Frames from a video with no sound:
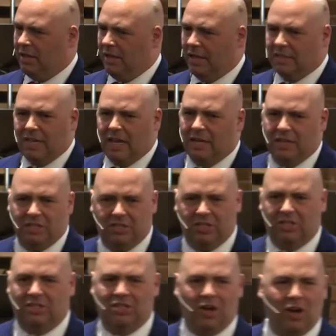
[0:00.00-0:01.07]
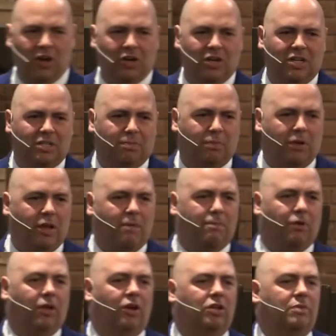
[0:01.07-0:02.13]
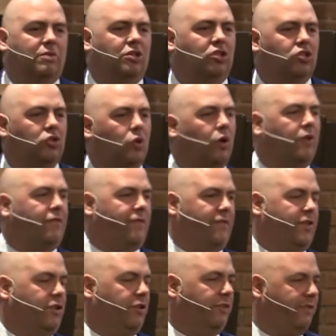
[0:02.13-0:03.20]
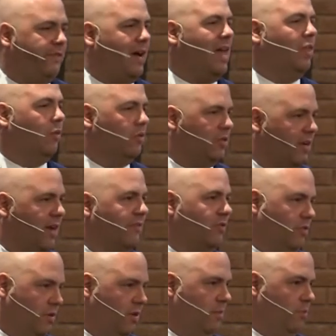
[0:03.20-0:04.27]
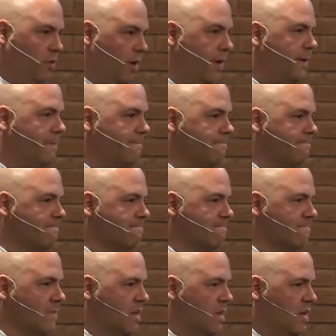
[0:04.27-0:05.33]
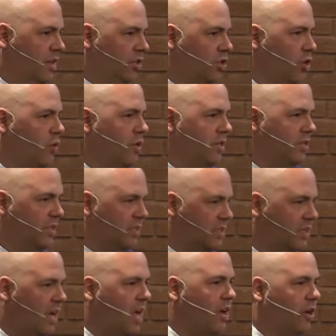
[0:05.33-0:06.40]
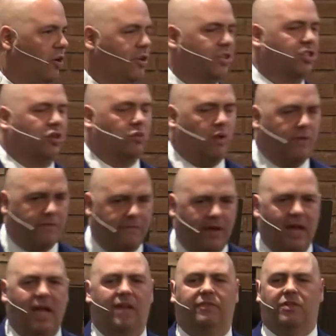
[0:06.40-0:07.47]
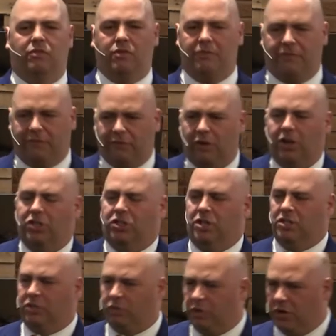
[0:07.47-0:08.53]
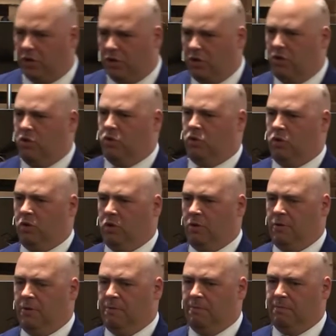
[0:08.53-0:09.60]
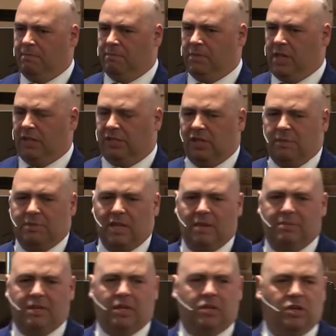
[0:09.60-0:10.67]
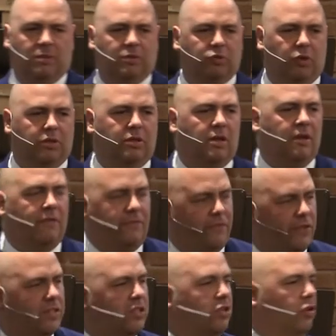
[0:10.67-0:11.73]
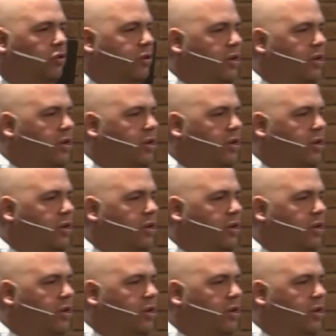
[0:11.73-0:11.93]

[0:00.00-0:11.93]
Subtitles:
That's not His desire. His people are to be joy-filled followers after Him, right? And so His desire is to revive and refresh and to renew. And sometimes that comes with physical